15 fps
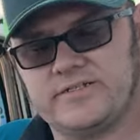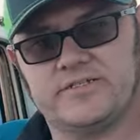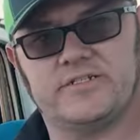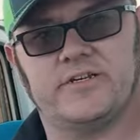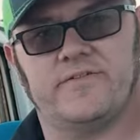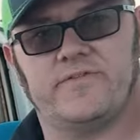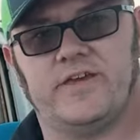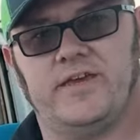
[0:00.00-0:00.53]
and
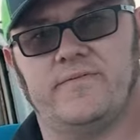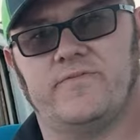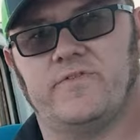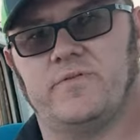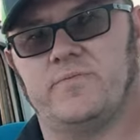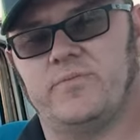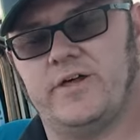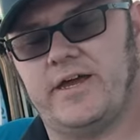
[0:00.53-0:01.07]
stuff came
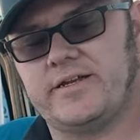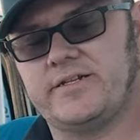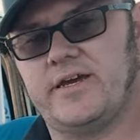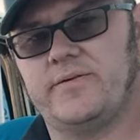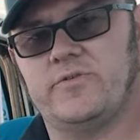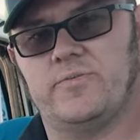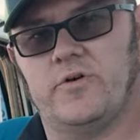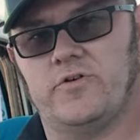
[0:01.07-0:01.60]
from Black
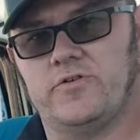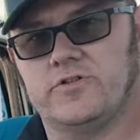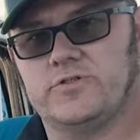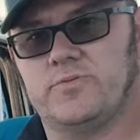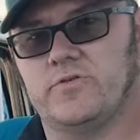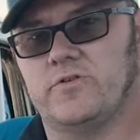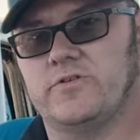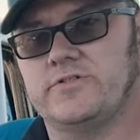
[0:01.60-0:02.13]
Diamond
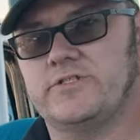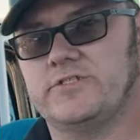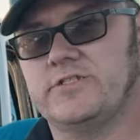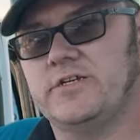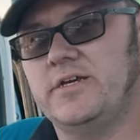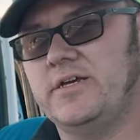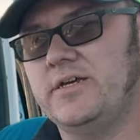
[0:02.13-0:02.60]
Motorsports.